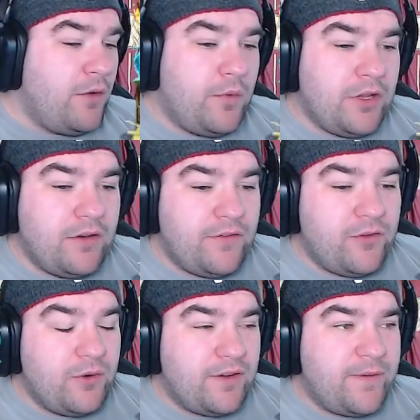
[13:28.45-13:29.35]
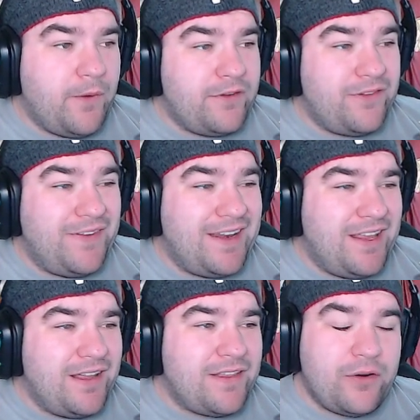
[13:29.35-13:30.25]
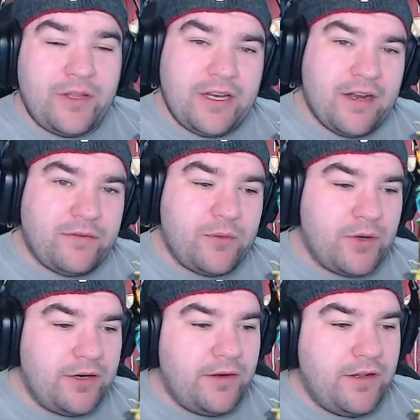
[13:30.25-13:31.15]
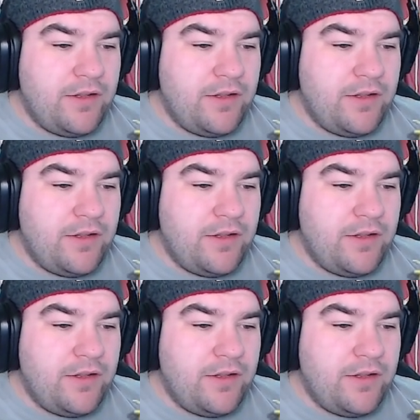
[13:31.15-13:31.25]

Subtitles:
We're going to just do an explosive hit here. That'll hit everyone.